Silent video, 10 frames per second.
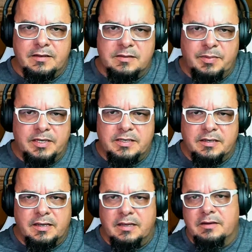There's a bunch
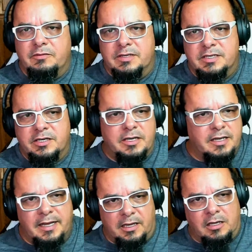of other ones. You
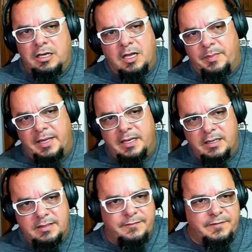can look up
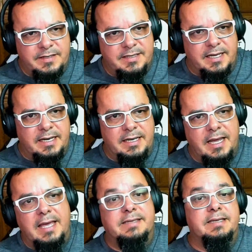any city
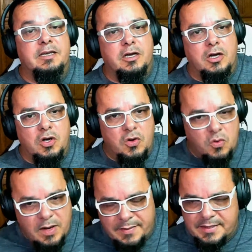
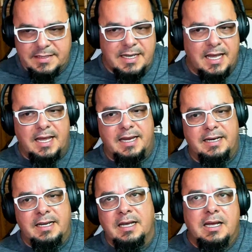SEO, web
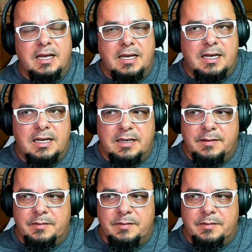design thing